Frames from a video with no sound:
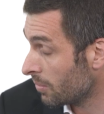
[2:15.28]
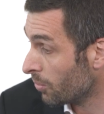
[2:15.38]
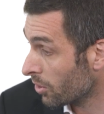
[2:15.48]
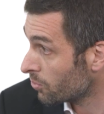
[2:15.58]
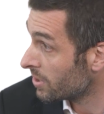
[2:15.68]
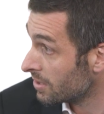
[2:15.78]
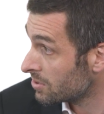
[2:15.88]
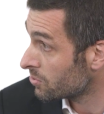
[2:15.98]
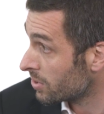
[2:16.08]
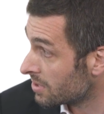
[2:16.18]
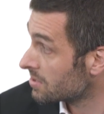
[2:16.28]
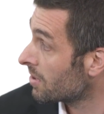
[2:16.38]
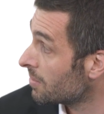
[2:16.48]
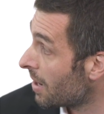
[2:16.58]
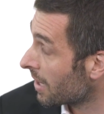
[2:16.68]
And we worked with the industry to
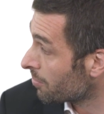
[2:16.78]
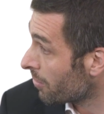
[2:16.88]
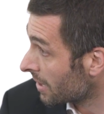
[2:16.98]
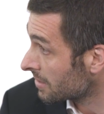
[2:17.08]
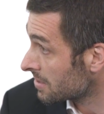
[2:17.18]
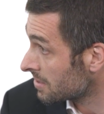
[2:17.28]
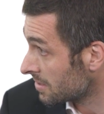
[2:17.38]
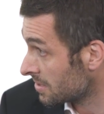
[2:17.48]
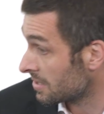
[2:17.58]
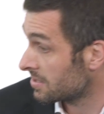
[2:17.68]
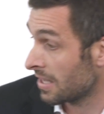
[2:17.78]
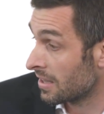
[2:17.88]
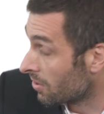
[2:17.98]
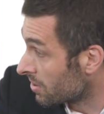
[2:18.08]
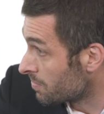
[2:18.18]
design market practice and a set of
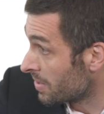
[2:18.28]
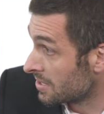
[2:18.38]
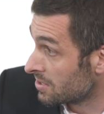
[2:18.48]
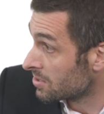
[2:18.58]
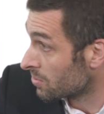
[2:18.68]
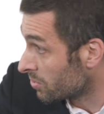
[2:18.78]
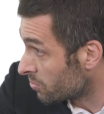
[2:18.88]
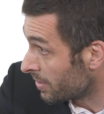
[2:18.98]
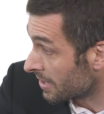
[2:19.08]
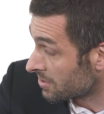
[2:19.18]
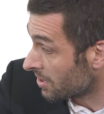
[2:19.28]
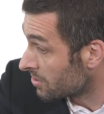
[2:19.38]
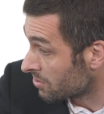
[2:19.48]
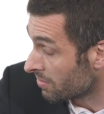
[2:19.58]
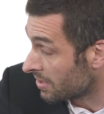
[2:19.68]
standardised messages which will be
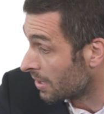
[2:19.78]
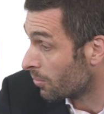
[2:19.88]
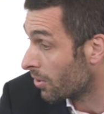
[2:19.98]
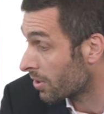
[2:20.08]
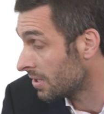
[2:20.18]
exchanged over the network.